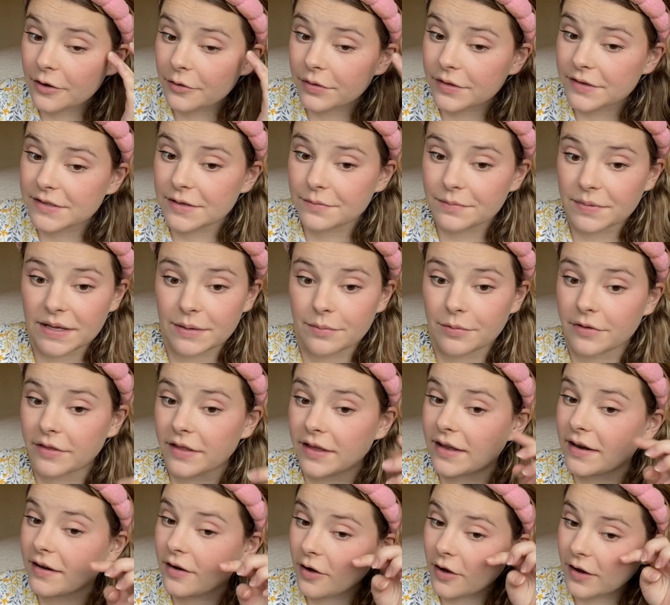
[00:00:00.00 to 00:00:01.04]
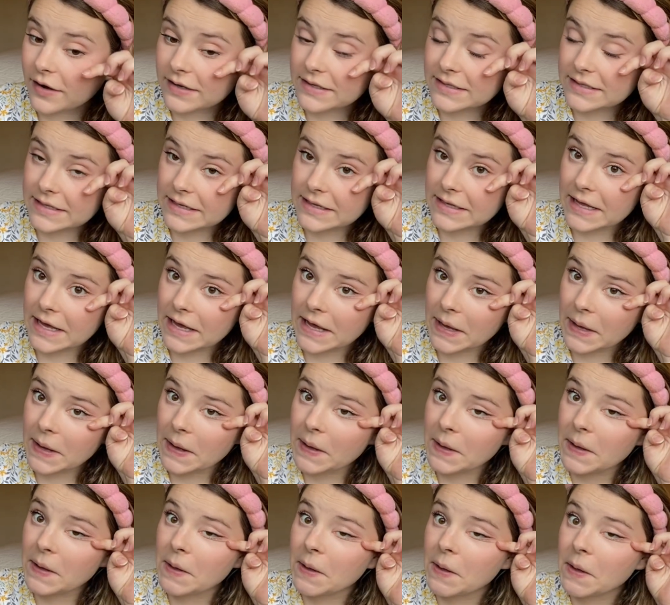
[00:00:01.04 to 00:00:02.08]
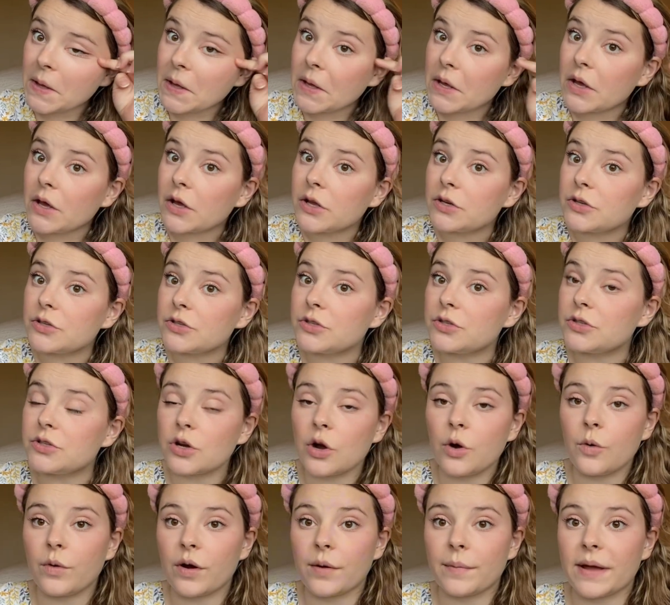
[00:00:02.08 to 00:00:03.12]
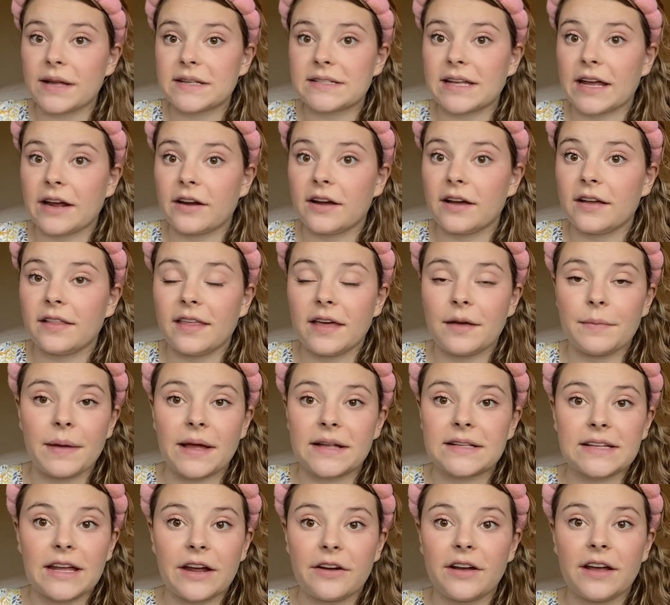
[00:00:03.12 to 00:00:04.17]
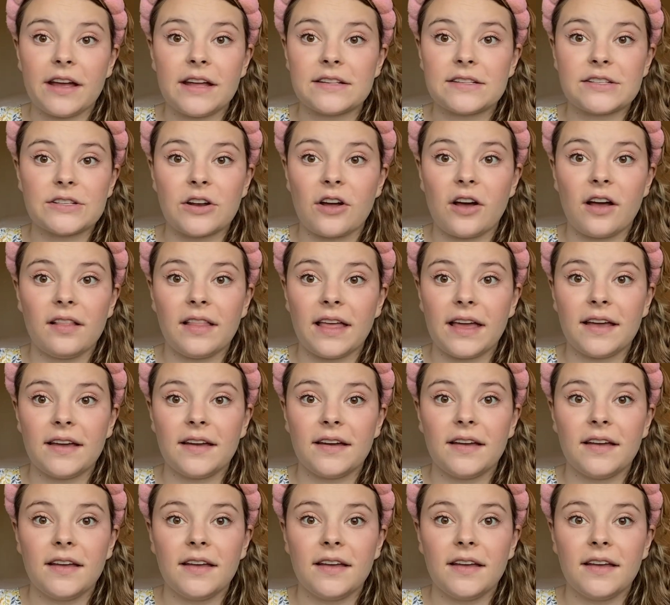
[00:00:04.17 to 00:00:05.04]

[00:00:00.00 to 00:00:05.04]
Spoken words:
some people that honestly like don't wear mascara. That mascara is not like